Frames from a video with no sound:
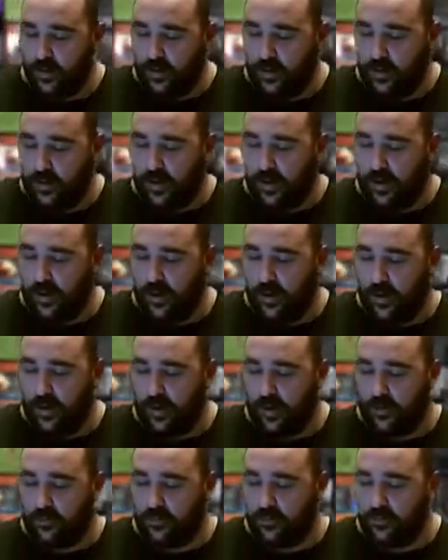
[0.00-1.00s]

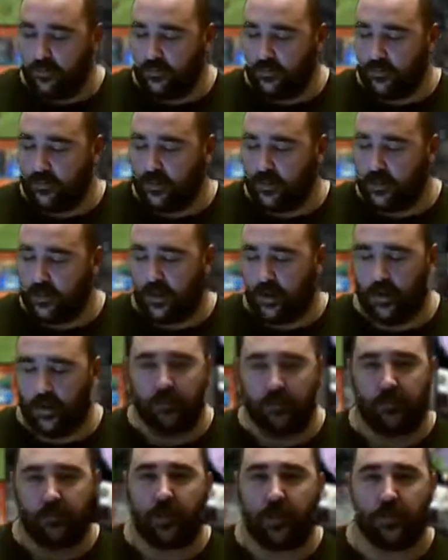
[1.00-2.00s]

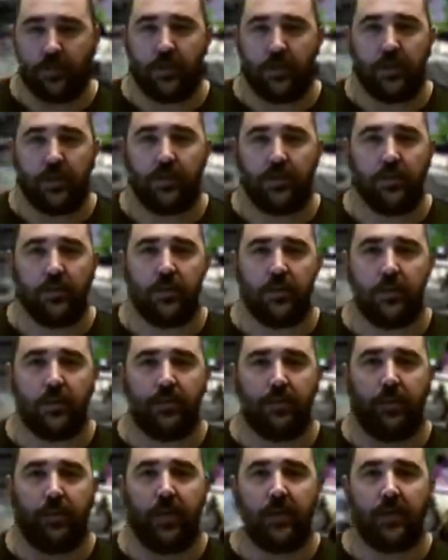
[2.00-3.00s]
So that's all you need to do. You
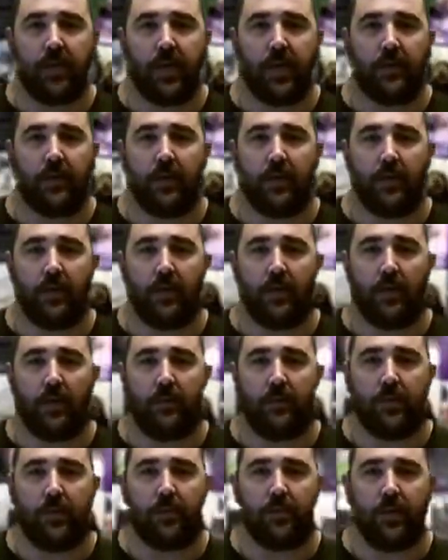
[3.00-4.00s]
just pick the game out of your
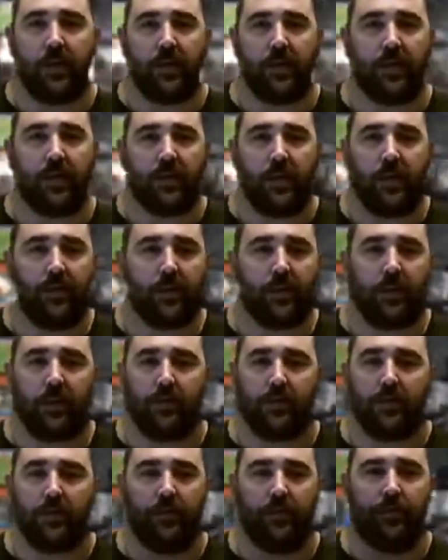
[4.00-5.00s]
library and bang, up it
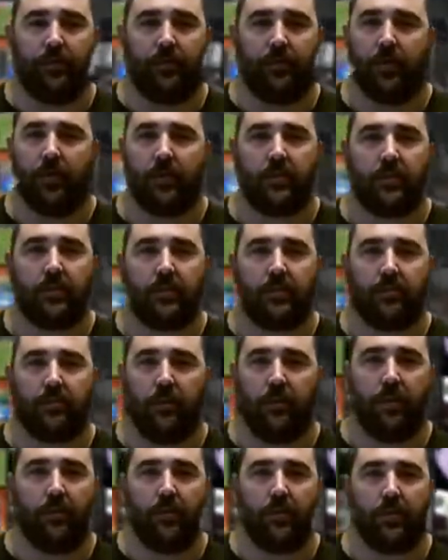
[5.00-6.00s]
comes on the device.
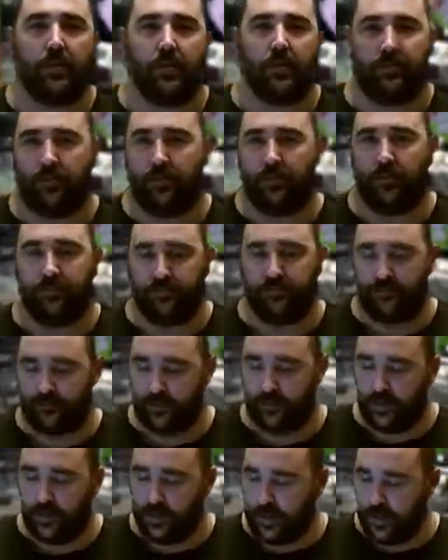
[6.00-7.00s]
Really, really simple.
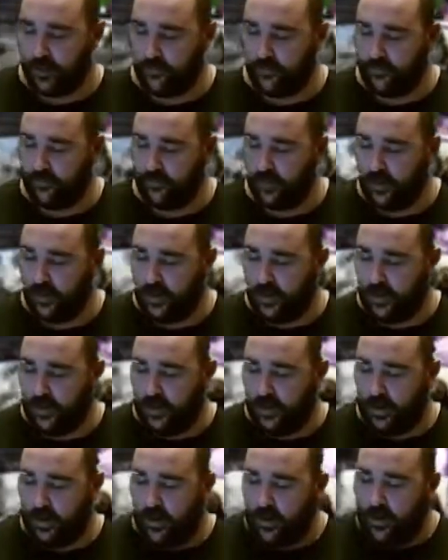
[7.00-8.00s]
So
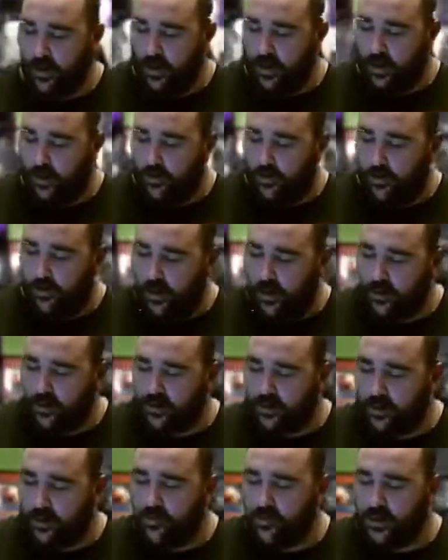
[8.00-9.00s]

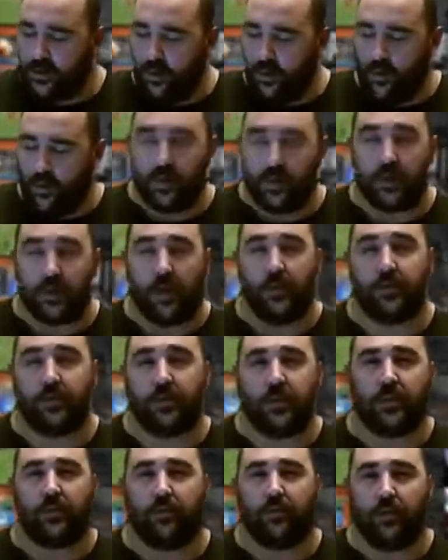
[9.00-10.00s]
Microsoft is also
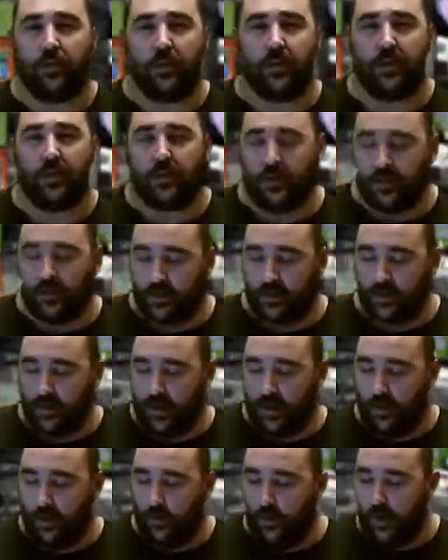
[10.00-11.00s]
set to release
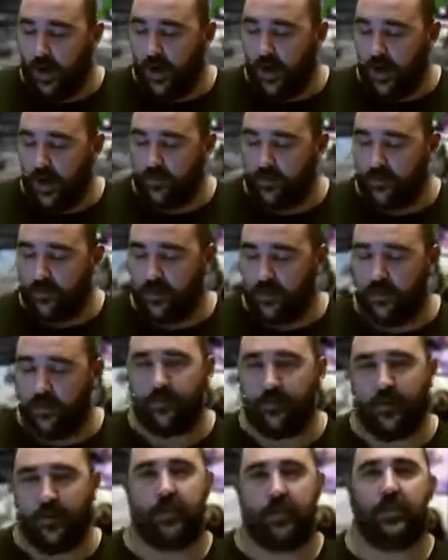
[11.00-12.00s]
a wave of new
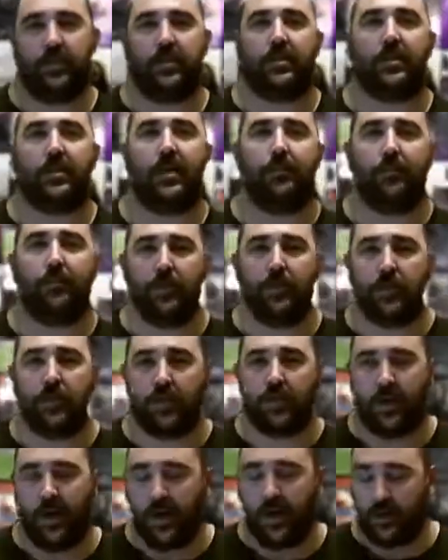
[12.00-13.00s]
features, some of which I
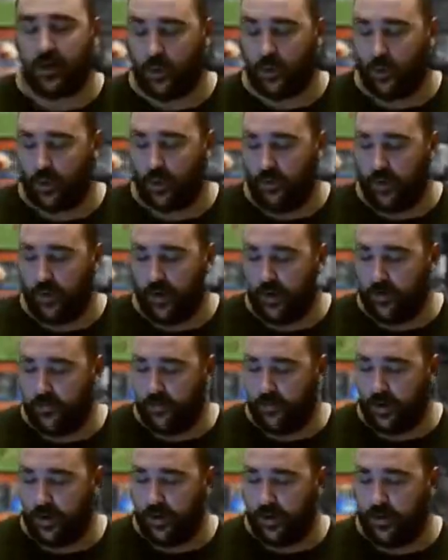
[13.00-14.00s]
can't talk
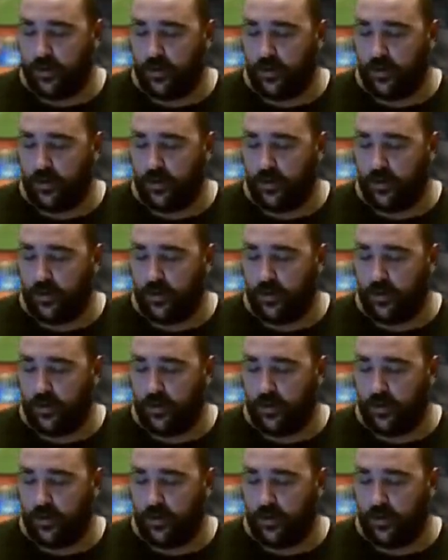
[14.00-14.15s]
about, but